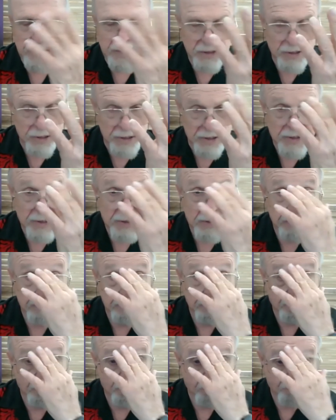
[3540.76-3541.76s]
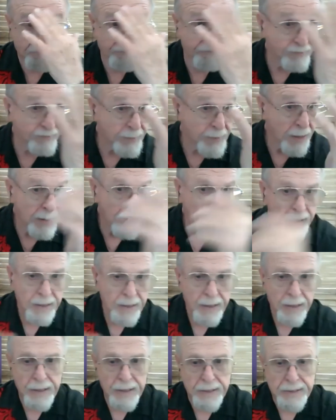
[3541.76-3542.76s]
is just,
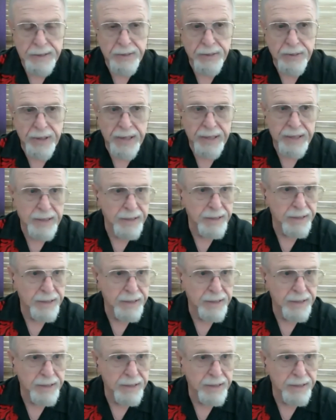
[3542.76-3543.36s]
you get